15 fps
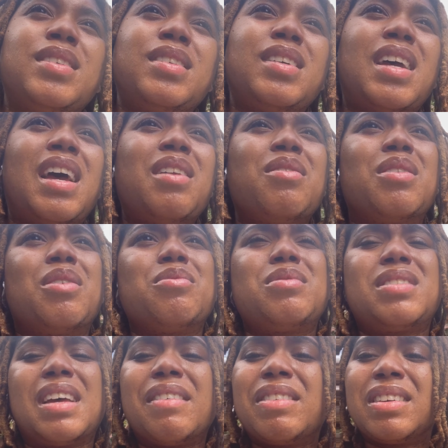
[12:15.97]
I don't know,
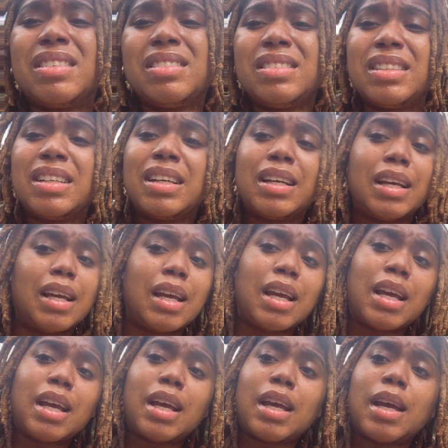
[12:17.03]
7.
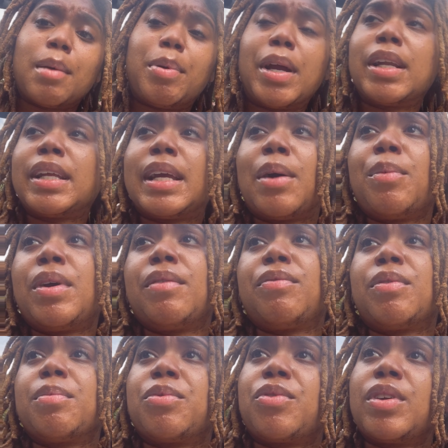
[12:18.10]
Apparently I went
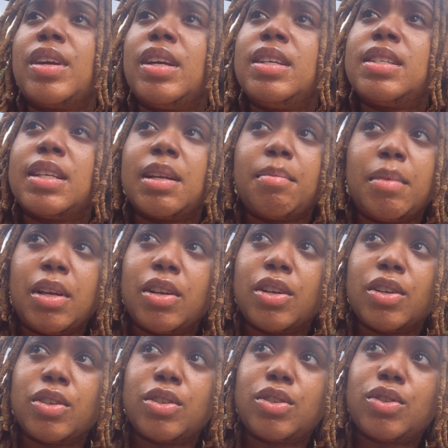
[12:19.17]
from 3
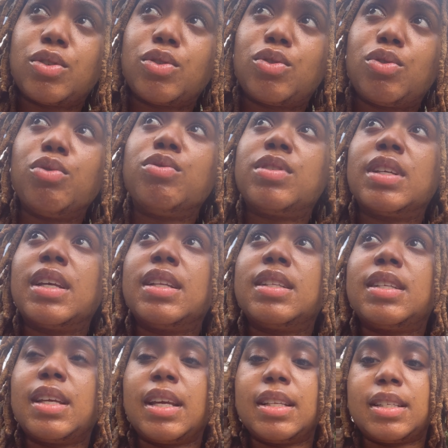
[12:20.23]
centimeters to
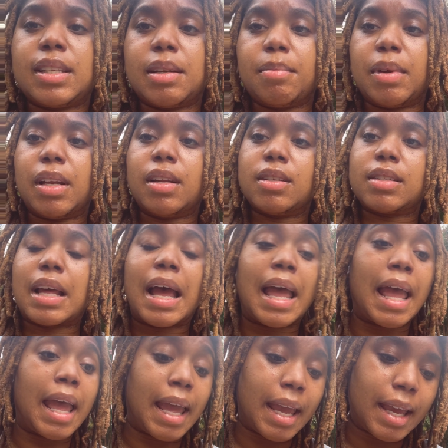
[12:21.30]
10 centimeters. I
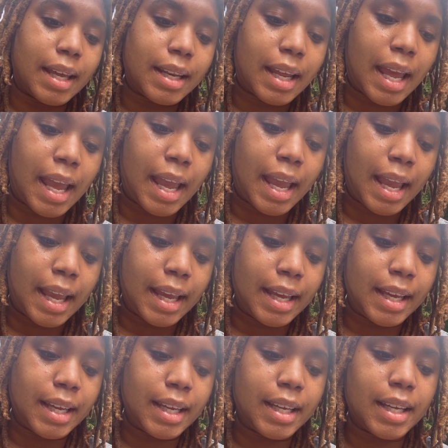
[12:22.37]
had
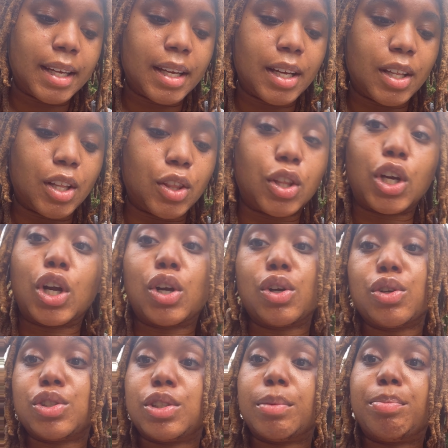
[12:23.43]
the
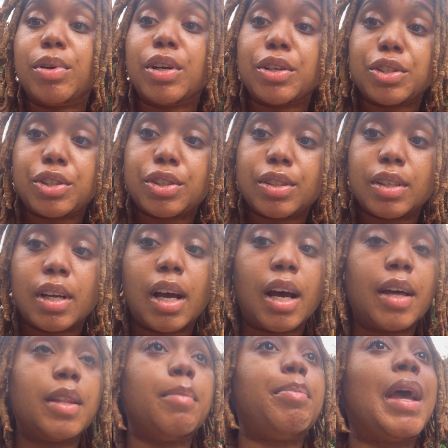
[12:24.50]
urge to push.
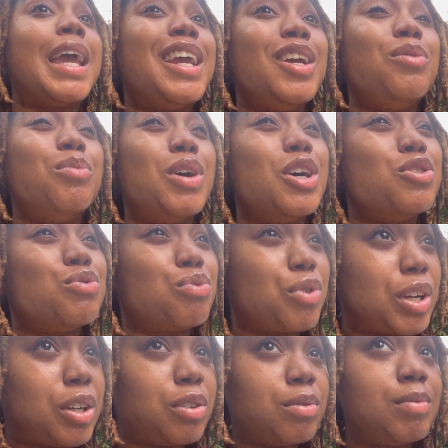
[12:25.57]
The pain was
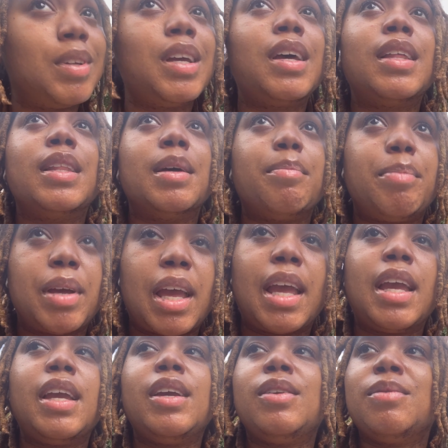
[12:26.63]
real. The
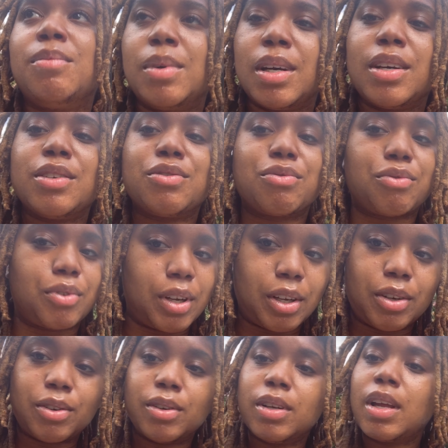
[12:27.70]
pain was
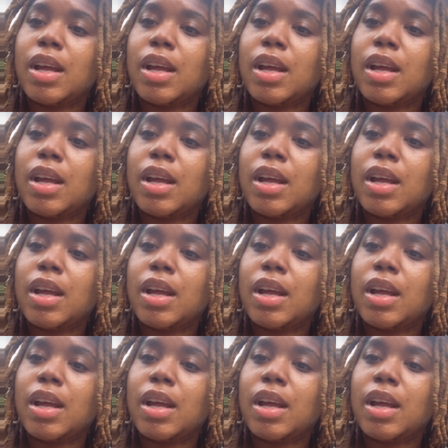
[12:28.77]
real.